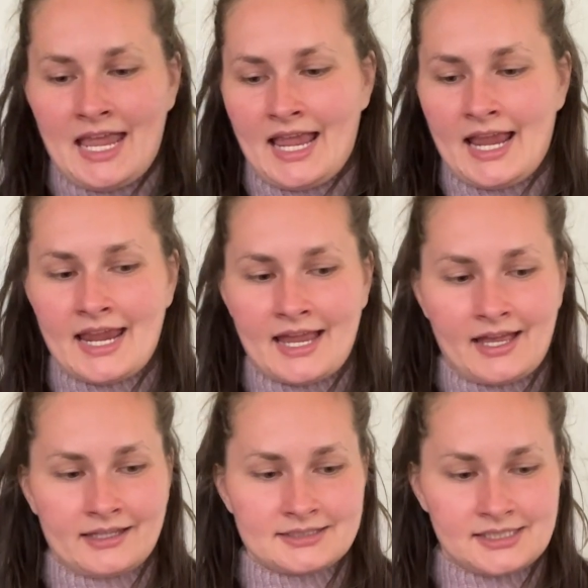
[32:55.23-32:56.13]

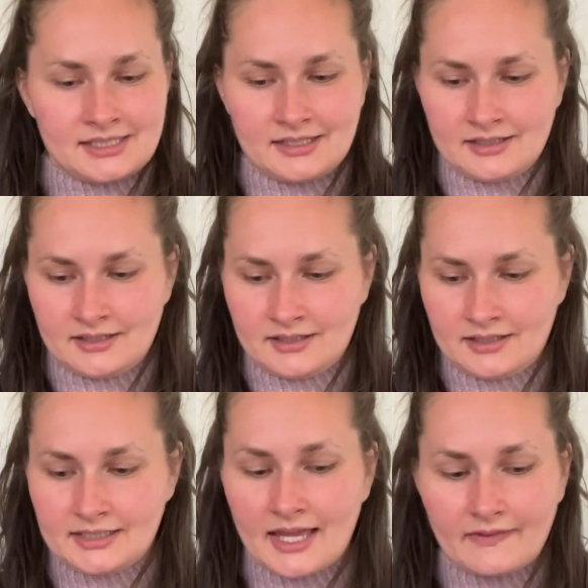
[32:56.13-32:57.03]
And
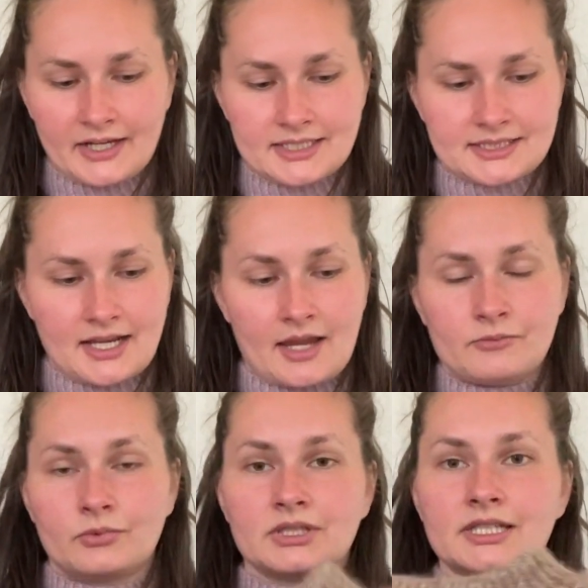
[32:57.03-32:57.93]
yeah, like I said, I'm
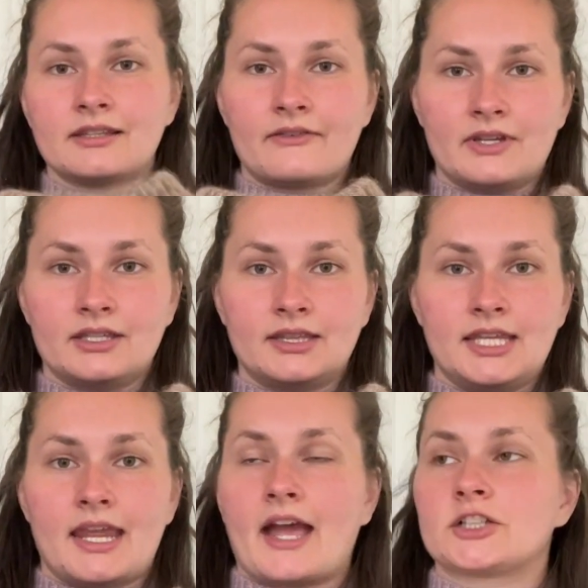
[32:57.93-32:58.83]
really loving
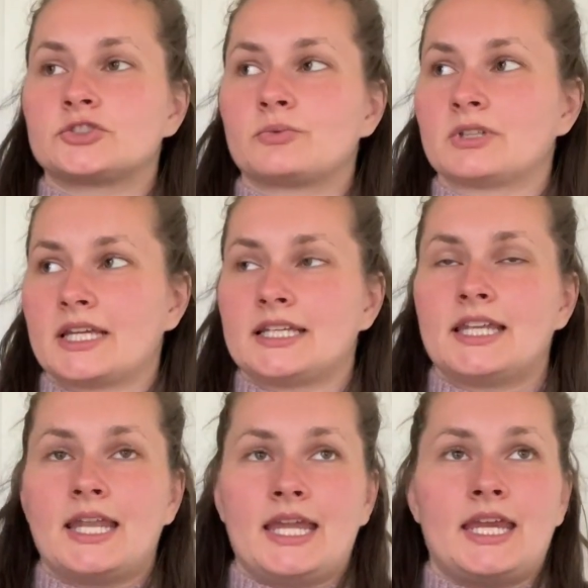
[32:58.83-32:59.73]
the actual like
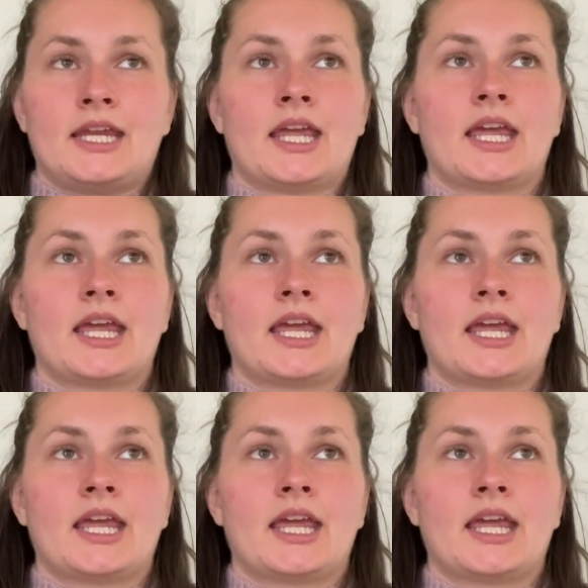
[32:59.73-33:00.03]
knitting